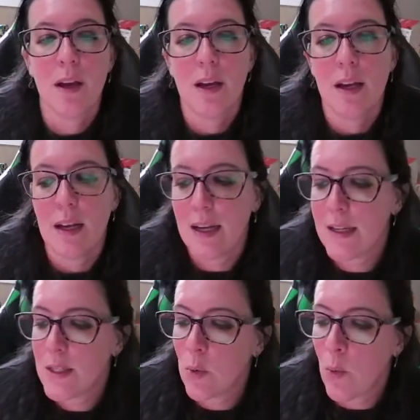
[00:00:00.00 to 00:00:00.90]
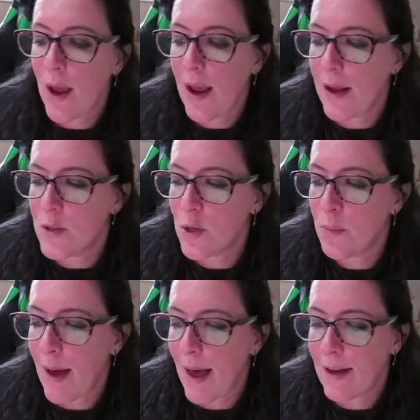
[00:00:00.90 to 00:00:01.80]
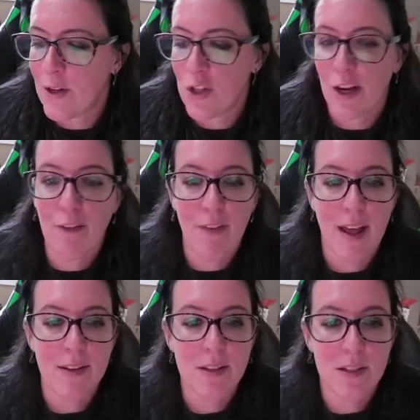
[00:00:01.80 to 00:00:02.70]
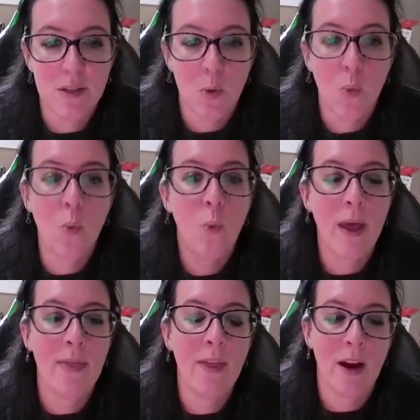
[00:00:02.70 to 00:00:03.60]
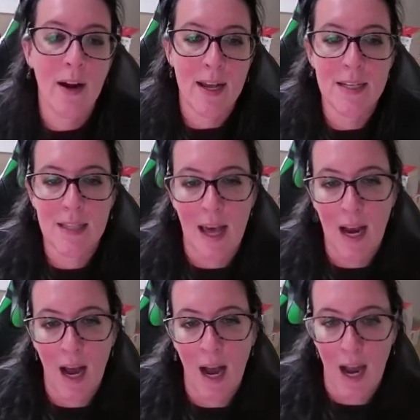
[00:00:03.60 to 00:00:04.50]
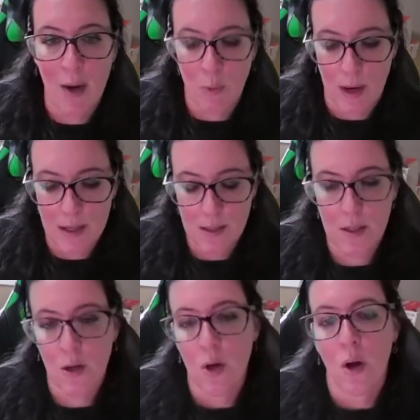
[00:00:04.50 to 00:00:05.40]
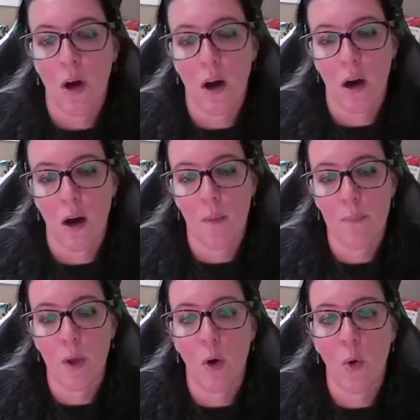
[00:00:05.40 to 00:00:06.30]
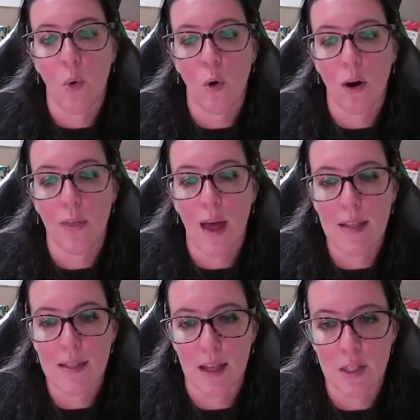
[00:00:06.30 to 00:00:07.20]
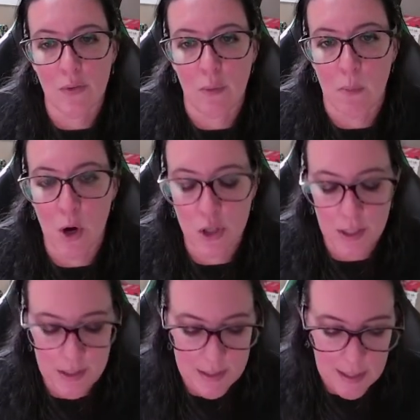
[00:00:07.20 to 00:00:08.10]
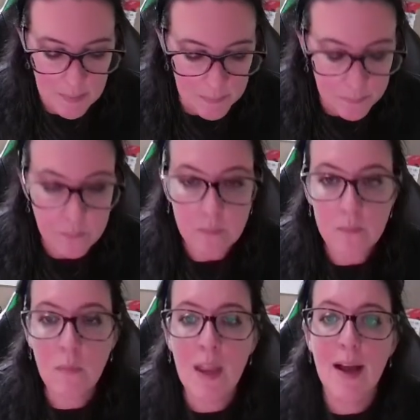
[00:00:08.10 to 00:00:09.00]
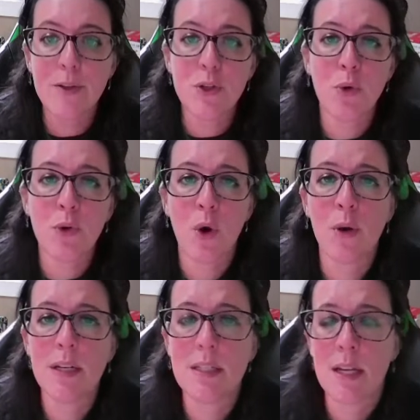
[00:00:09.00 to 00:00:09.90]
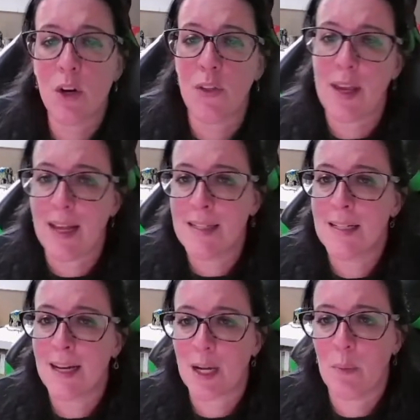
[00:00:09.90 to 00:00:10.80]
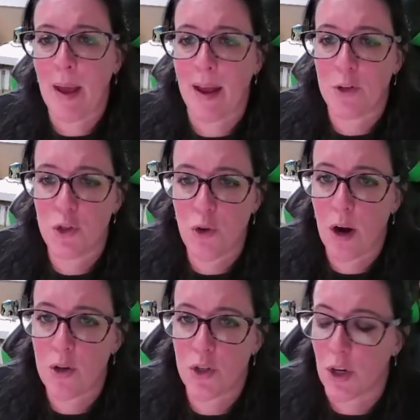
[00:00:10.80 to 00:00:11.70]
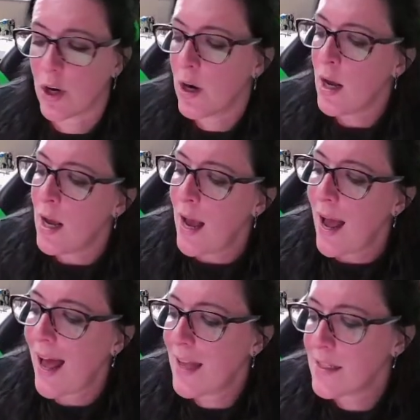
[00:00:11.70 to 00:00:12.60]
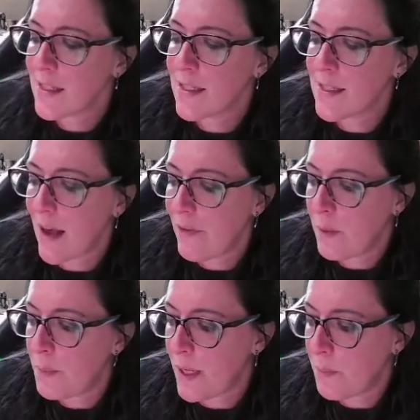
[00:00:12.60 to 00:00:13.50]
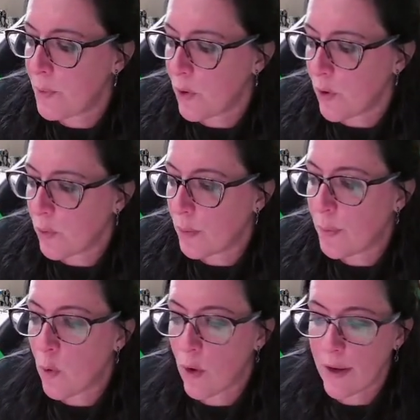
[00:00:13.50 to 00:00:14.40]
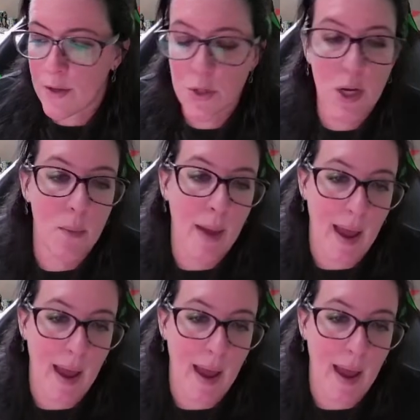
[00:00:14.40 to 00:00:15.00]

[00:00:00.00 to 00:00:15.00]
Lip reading: It's a way to manage events when there is that high risk or that sense of emergency. And so notice here the incident command structure has 7 people reporting to command.